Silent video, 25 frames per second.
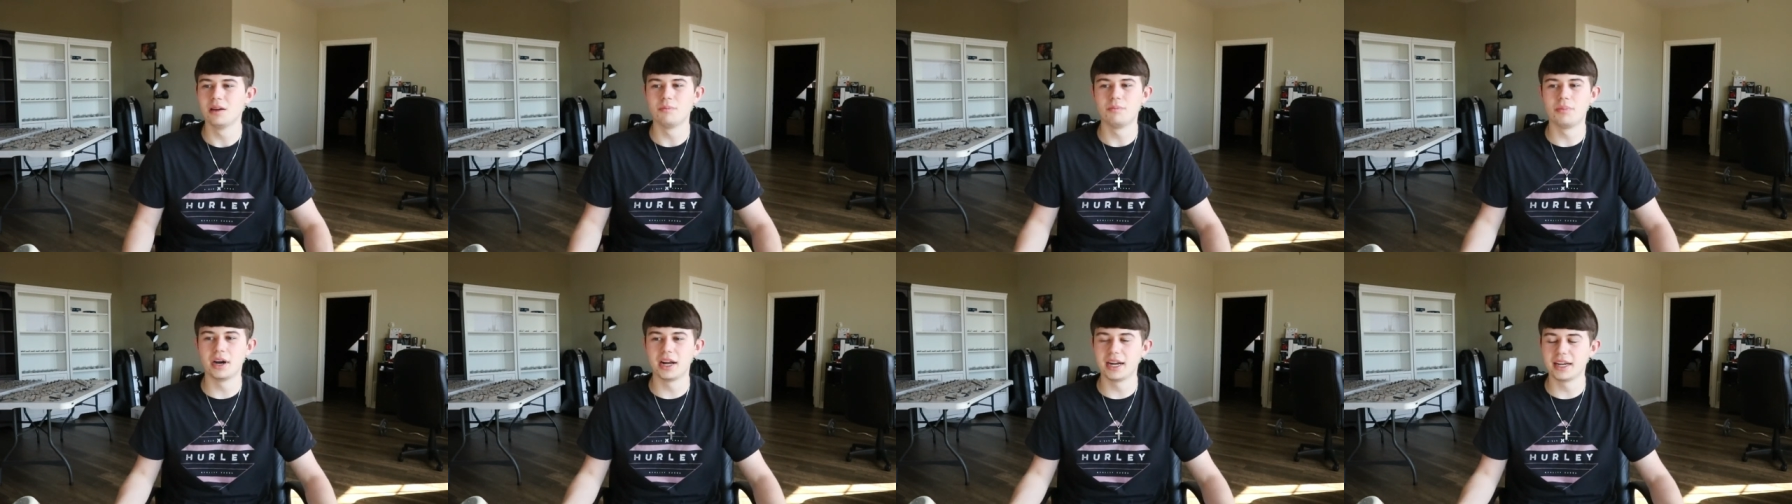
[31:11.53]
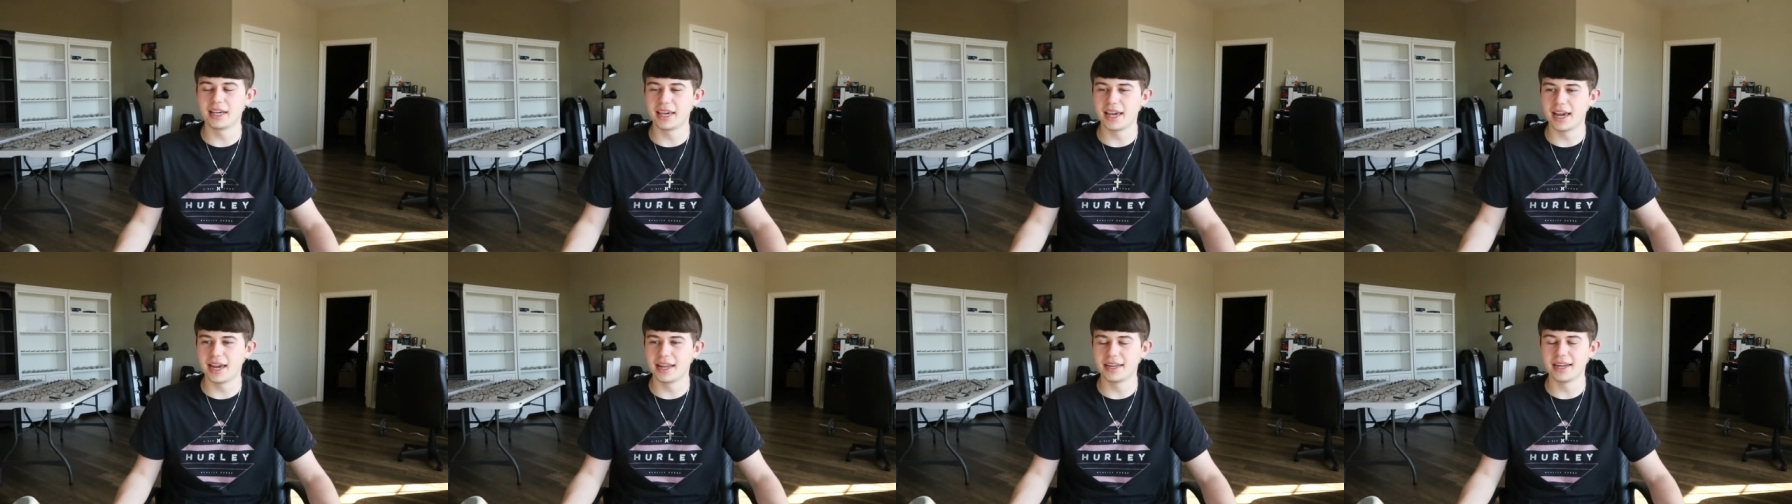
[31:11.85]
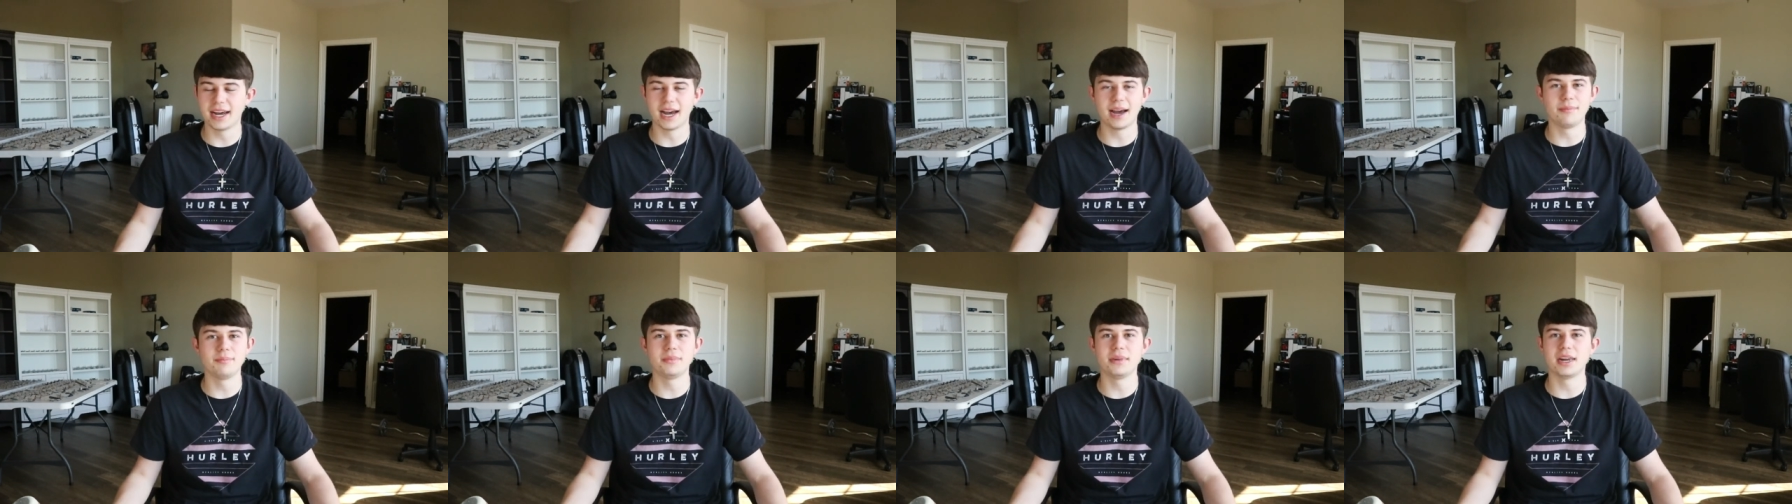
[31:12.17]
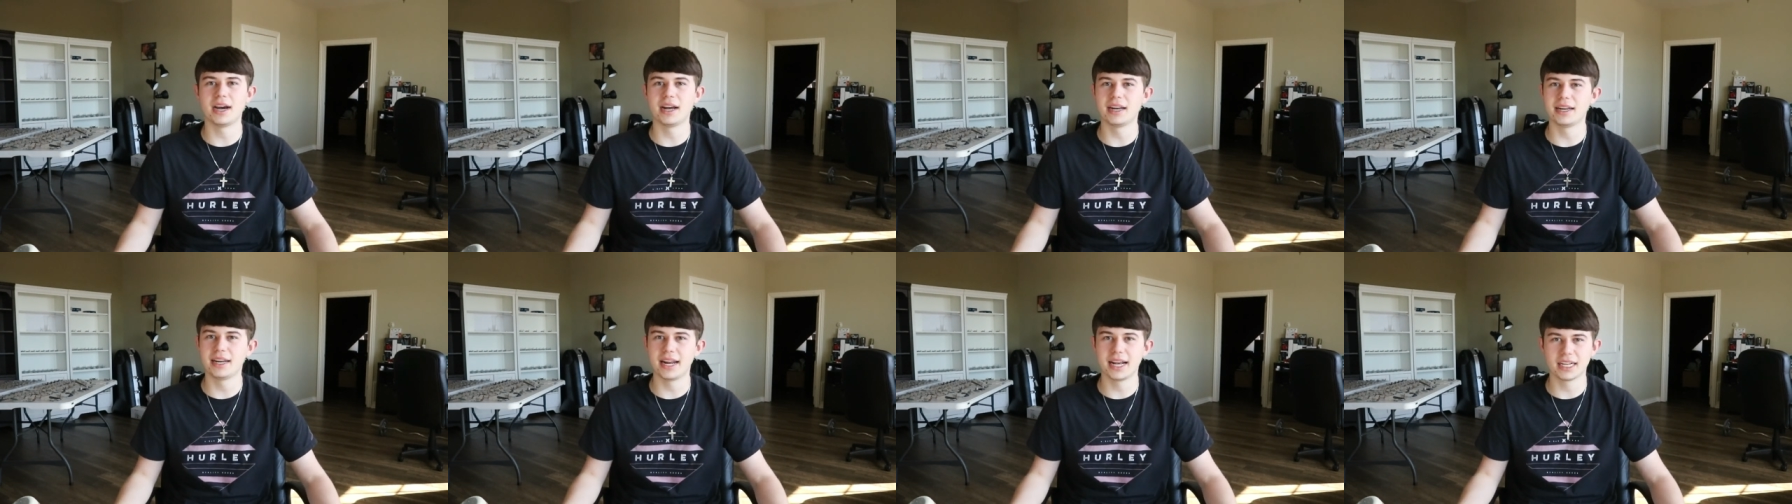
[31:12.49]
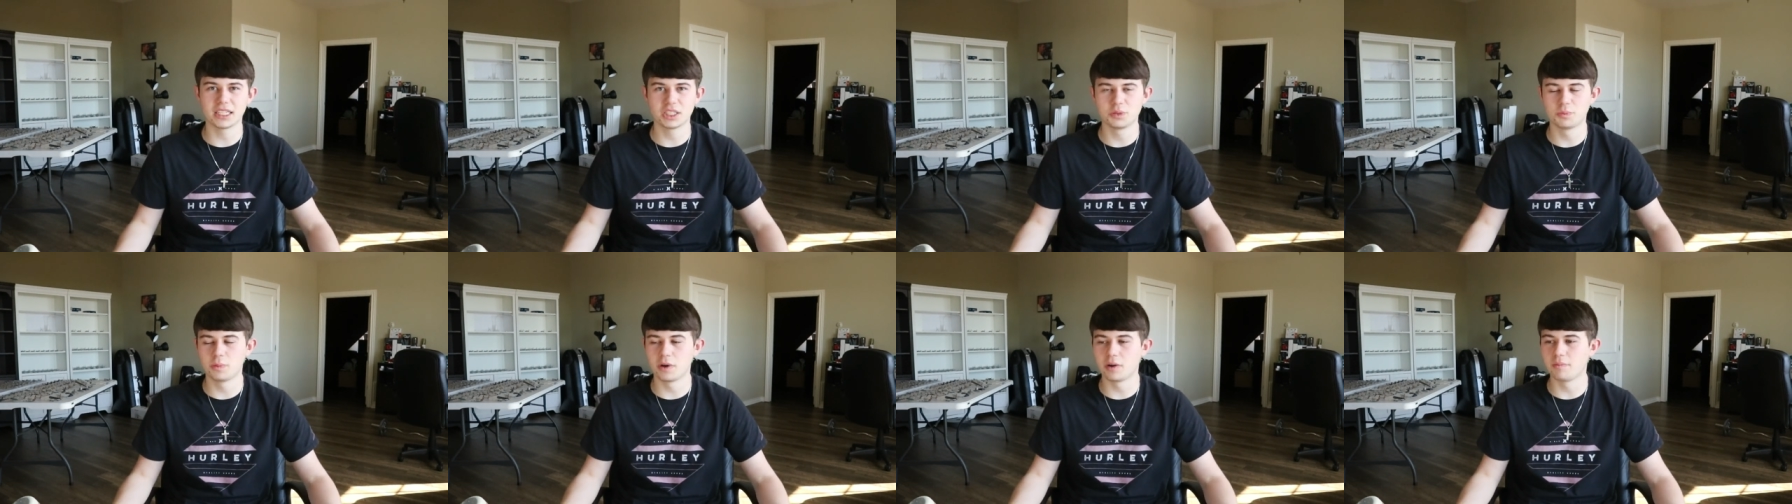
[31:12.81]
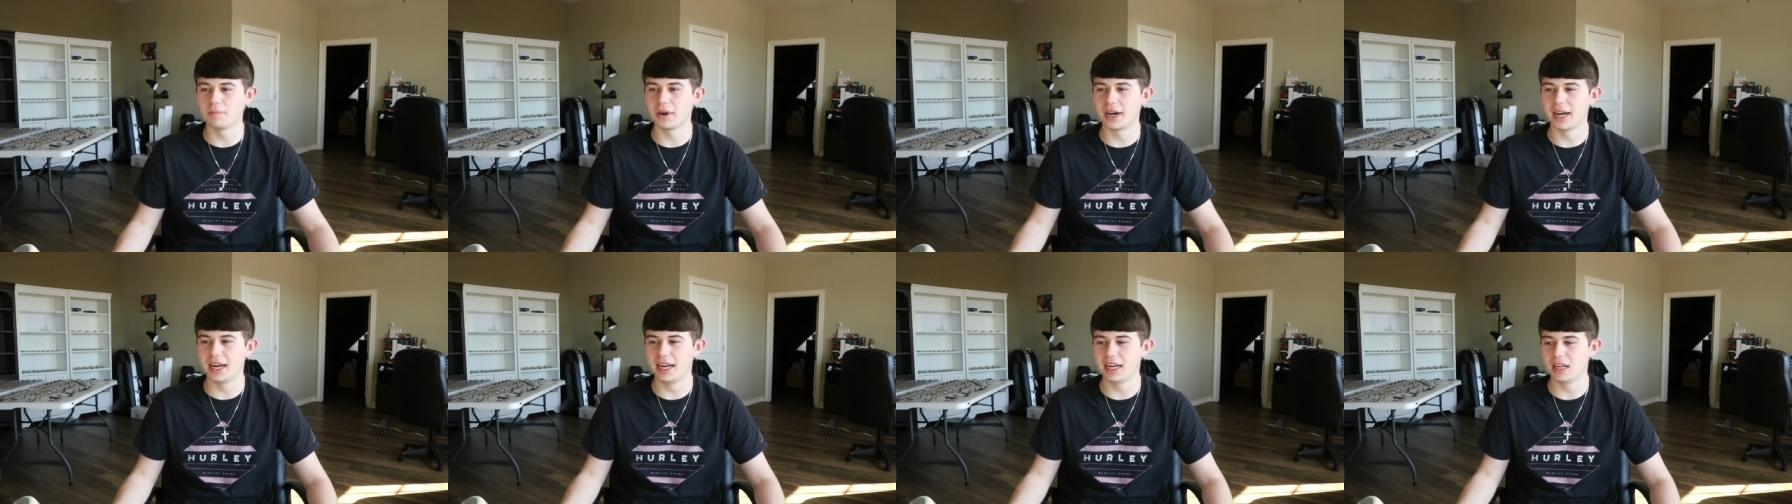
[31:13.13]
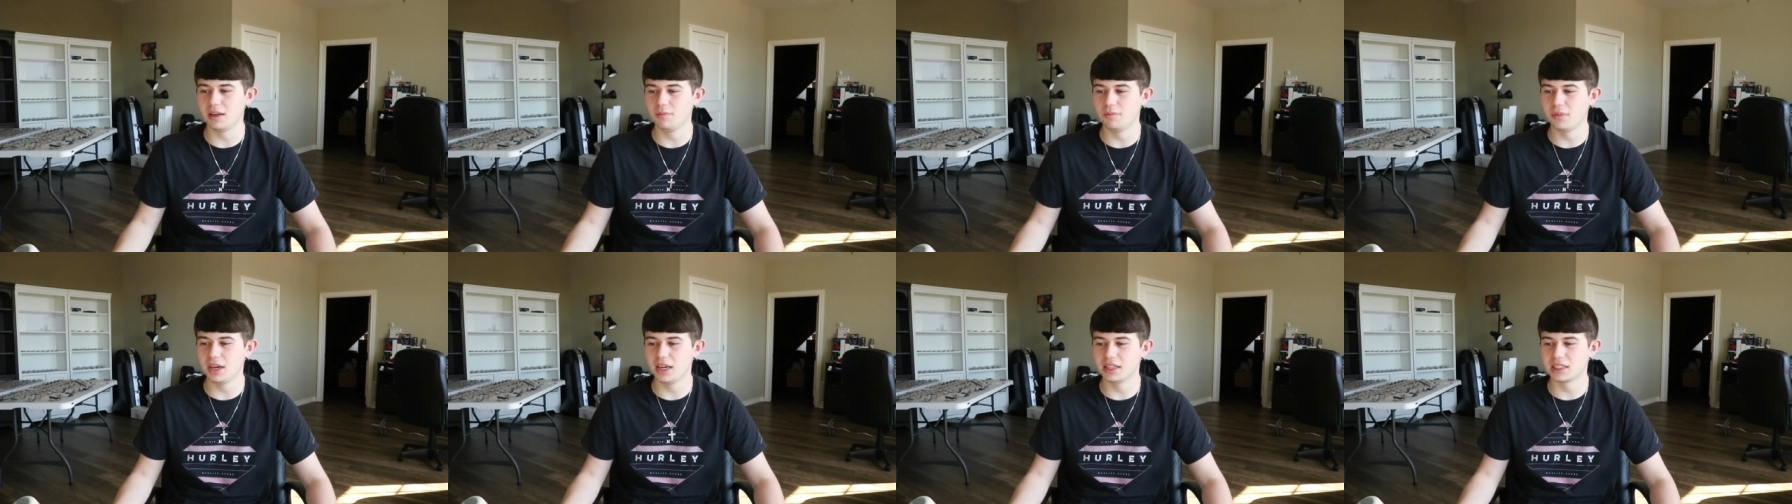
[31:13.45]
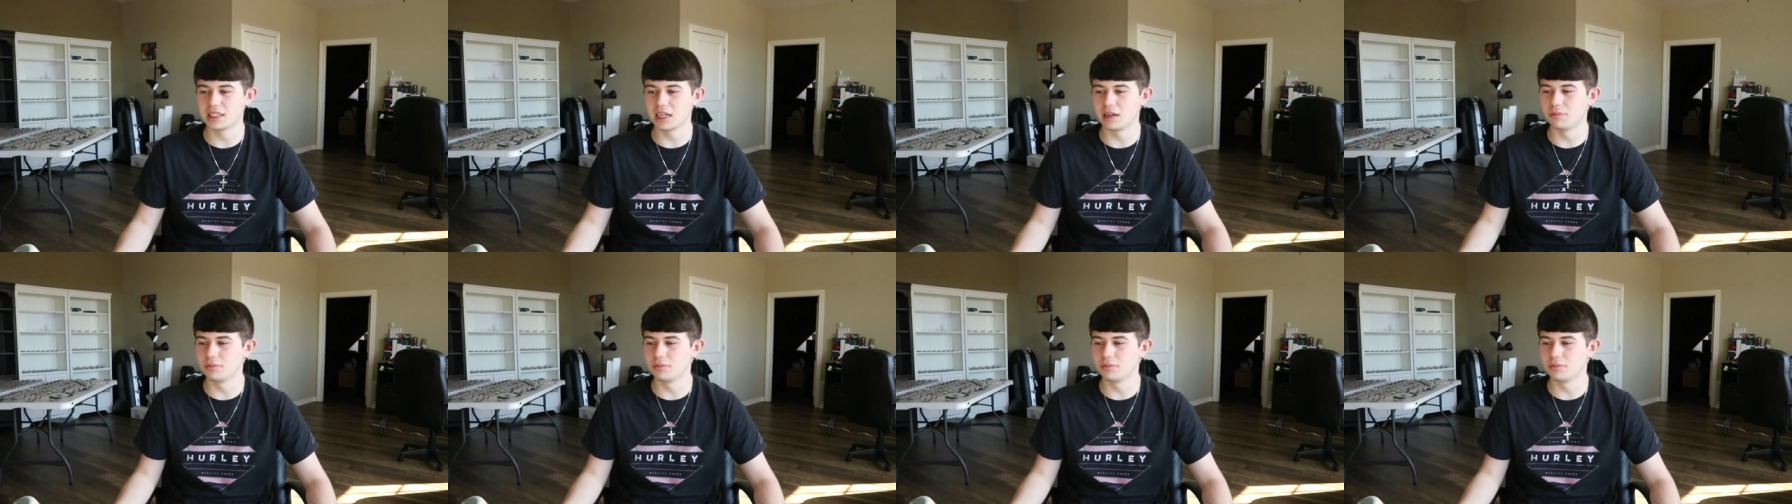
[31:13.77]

But again, I'm not an expert by any means.